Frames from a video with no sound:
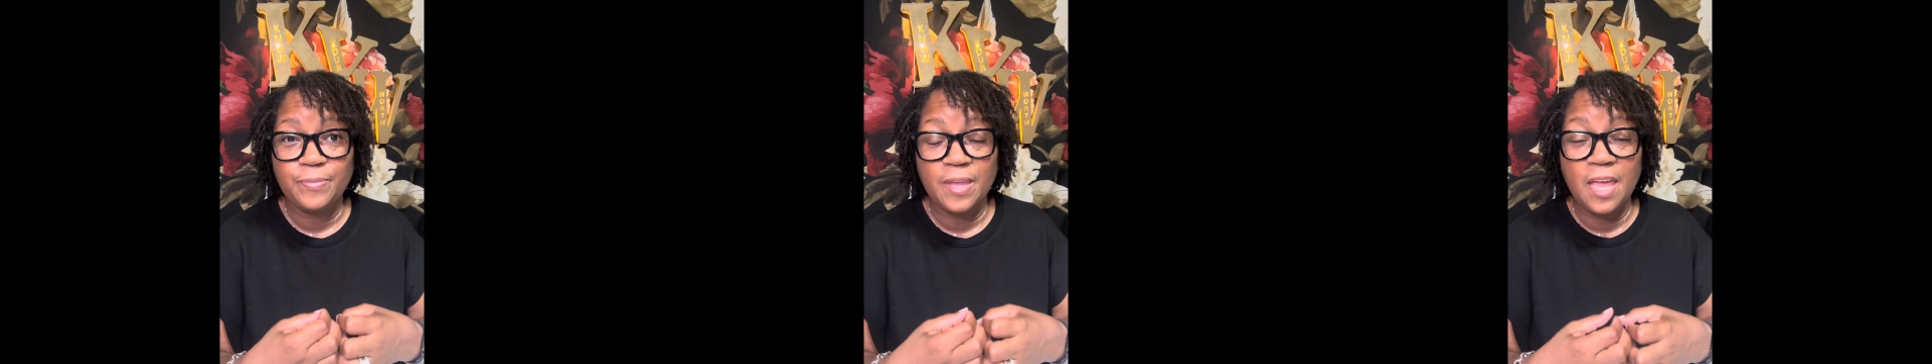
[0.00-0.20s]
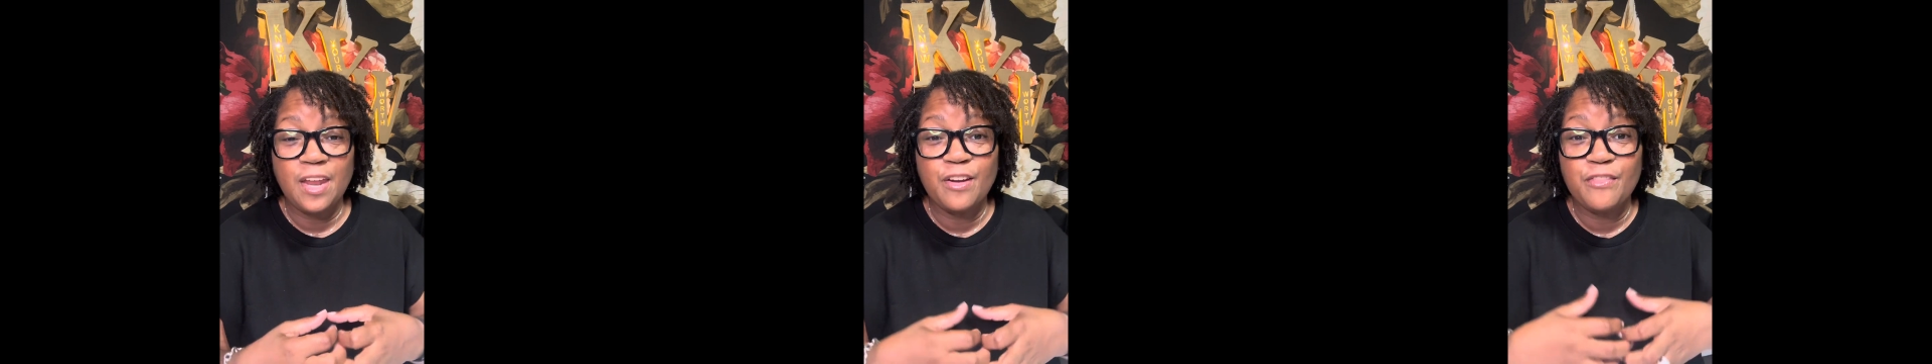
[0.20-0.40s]

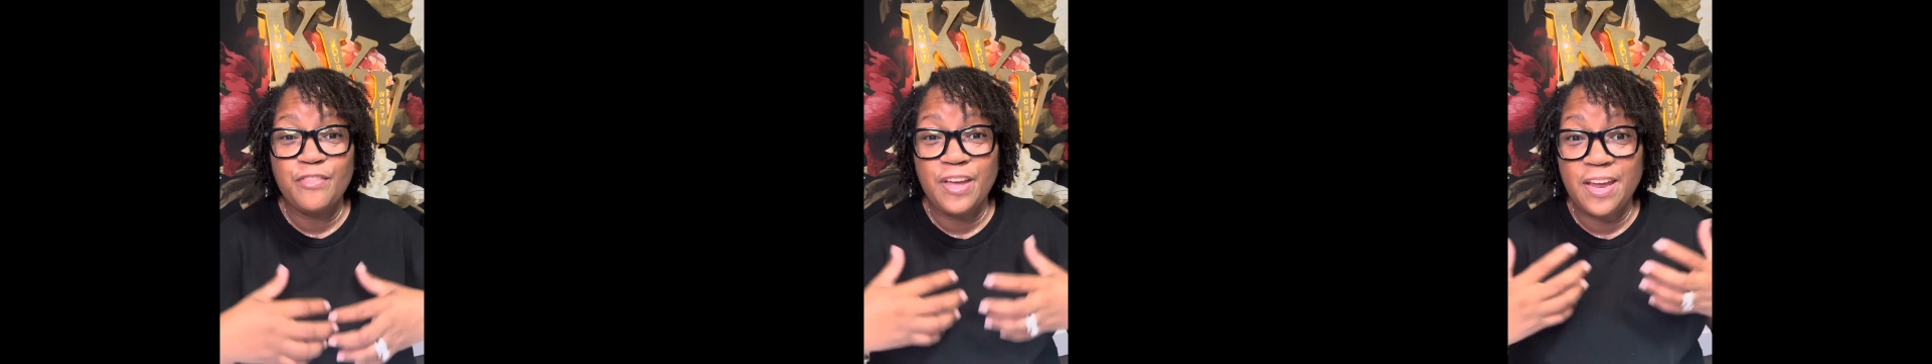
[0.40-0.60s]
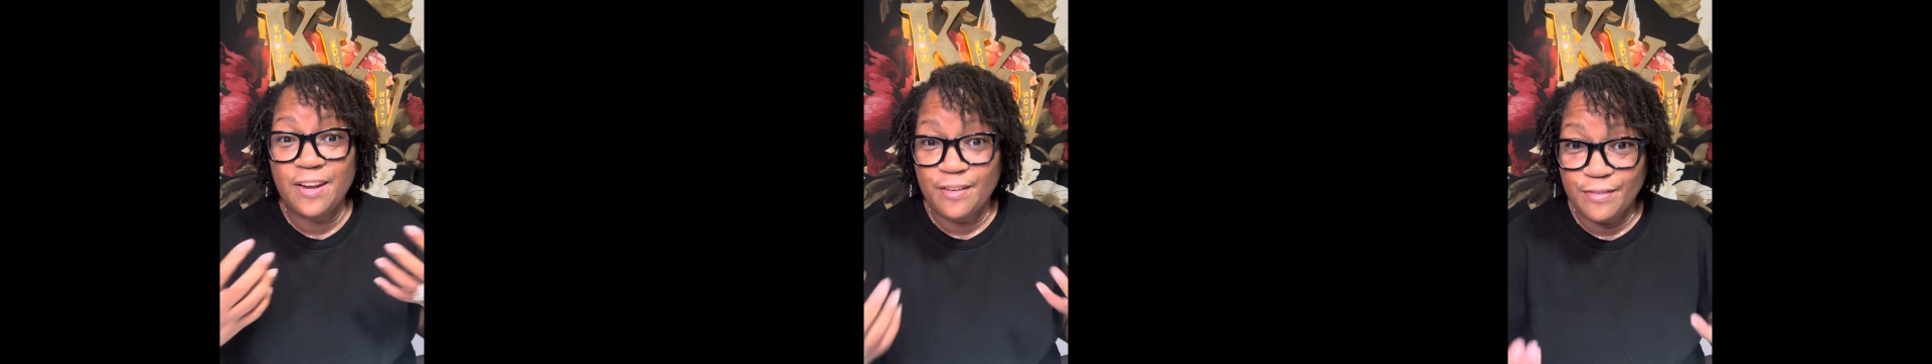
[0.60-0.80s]

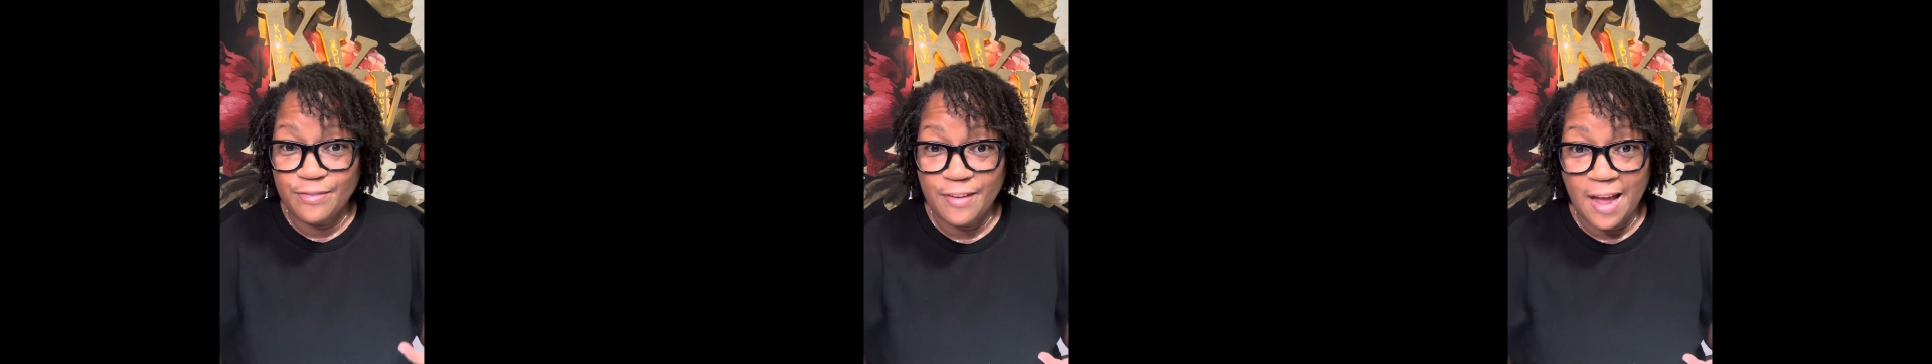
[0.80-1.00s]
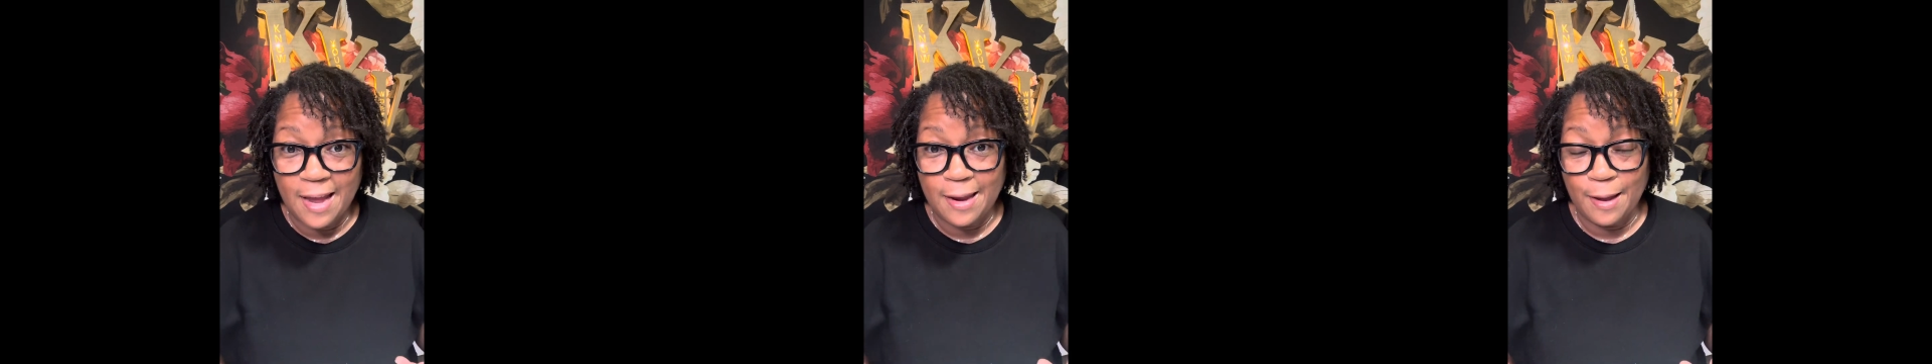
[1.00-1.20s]
innovative
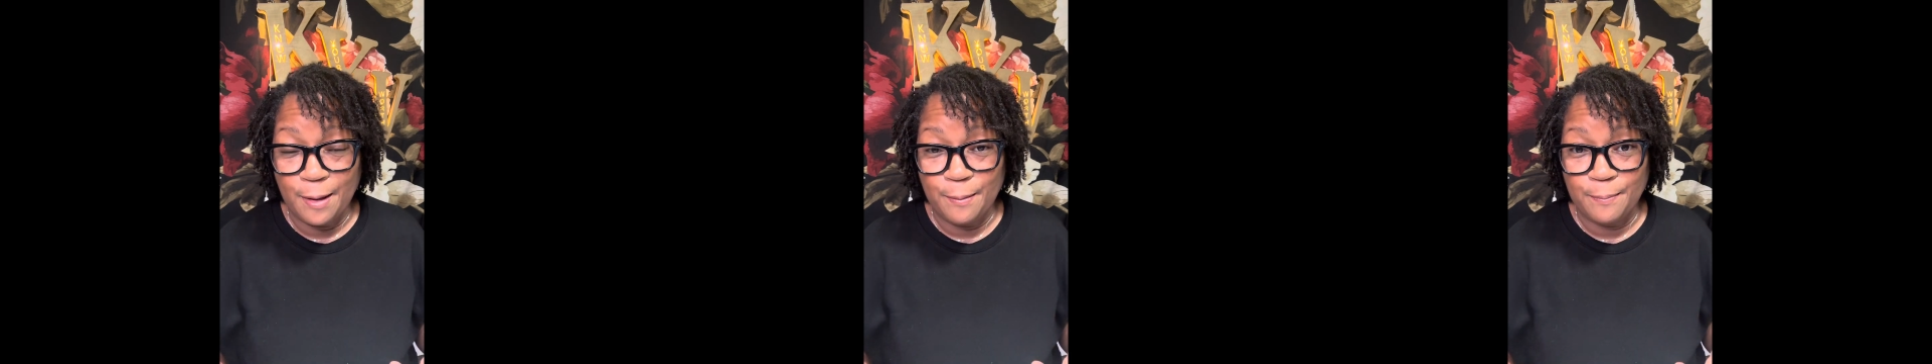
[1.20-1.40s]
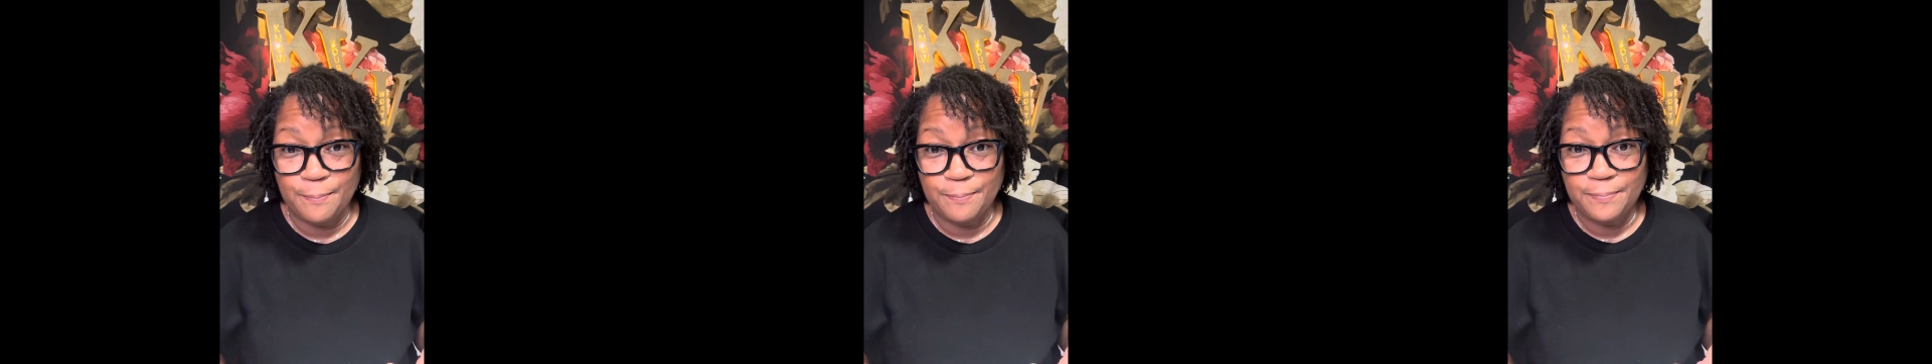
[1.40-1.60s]
I
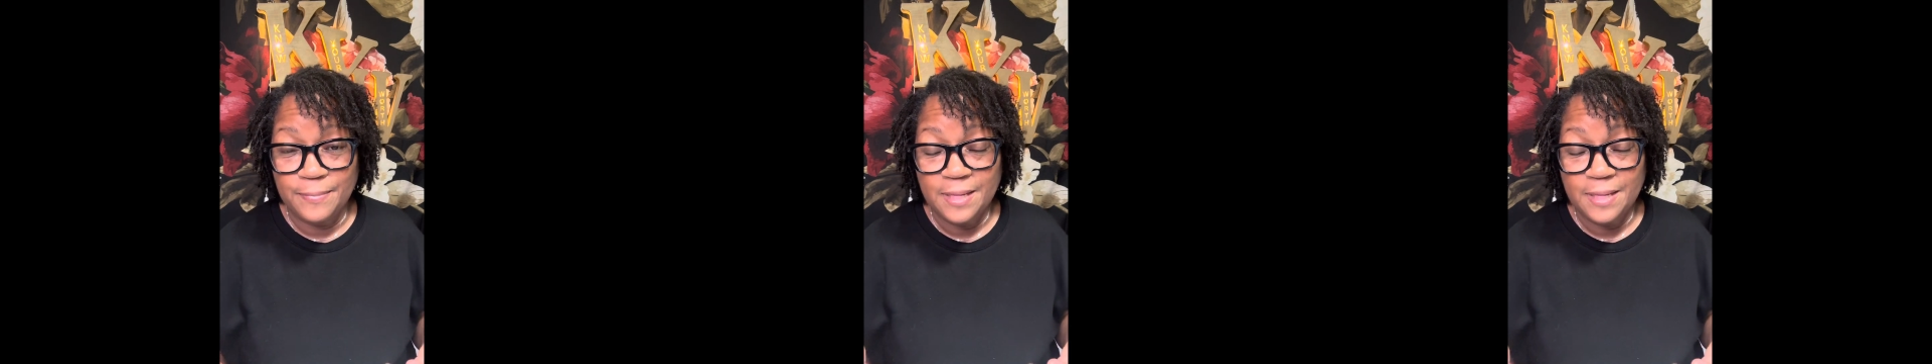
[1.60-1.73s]
am,